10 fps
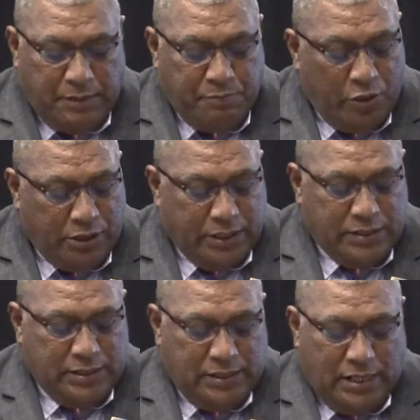that
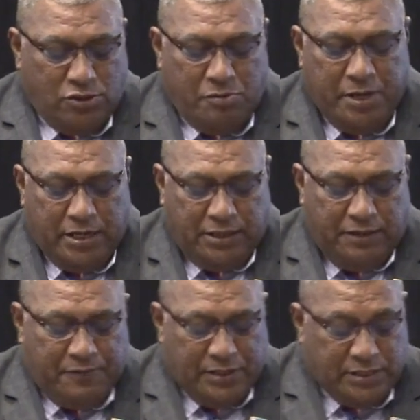politics does not make a
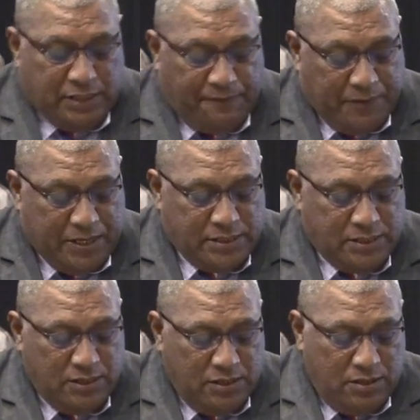difference in the affairs